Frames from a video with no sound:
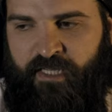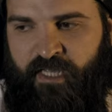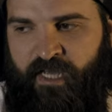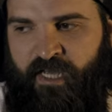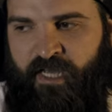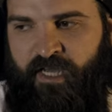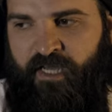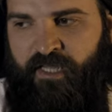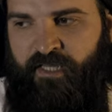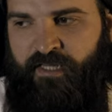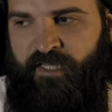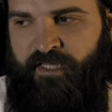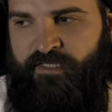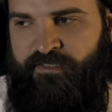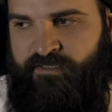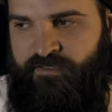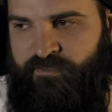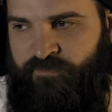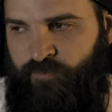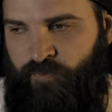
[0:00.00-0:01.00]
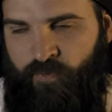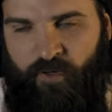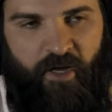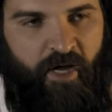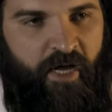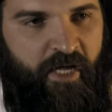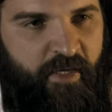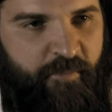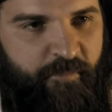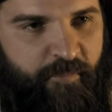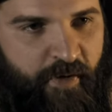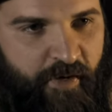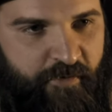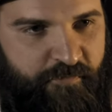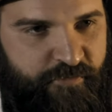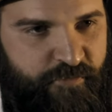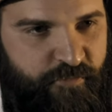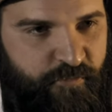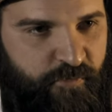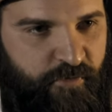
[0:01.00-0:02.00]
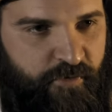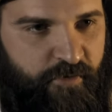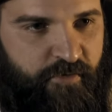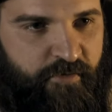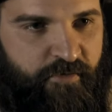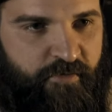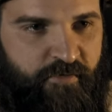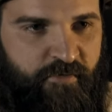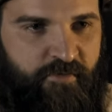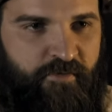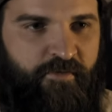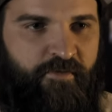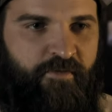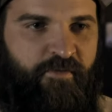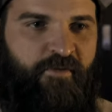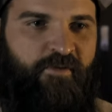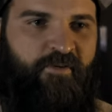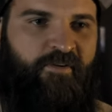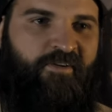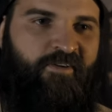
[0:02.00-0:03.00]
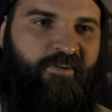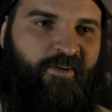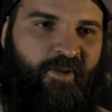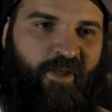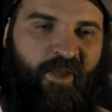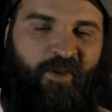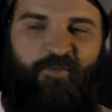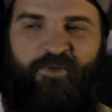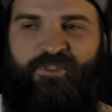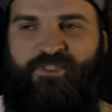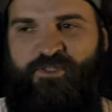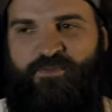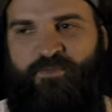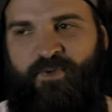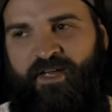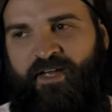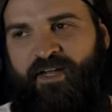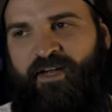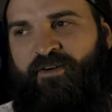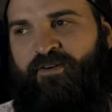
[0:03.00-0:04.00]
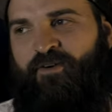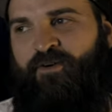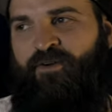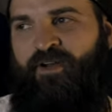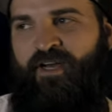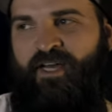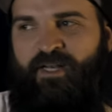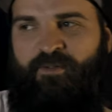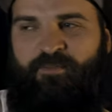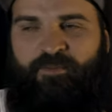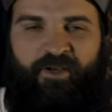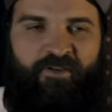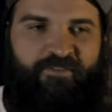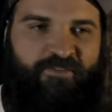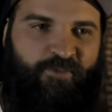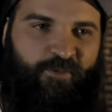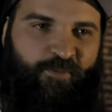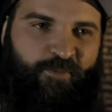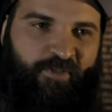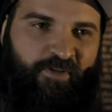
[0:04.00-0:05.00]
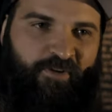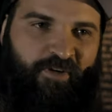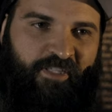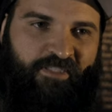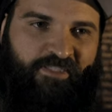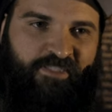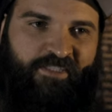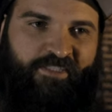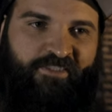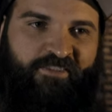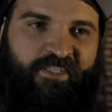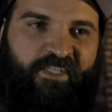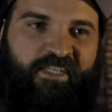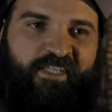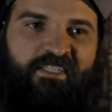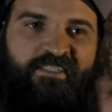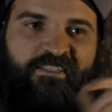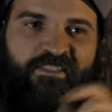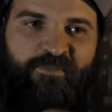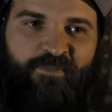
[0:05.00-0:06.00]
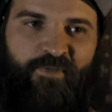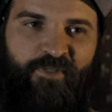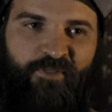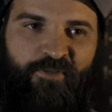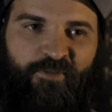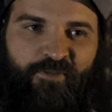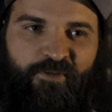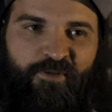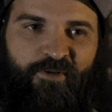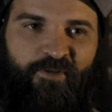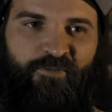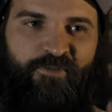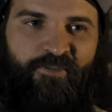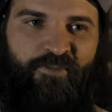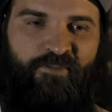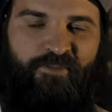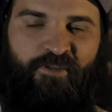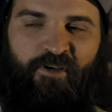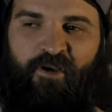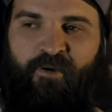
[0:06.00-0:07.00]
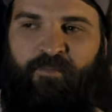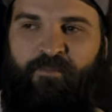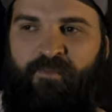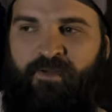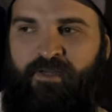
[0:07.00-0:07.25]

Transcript: that's what honey puffs were, and we just make our own honey puff super crunchy really and sprinkle it over the top.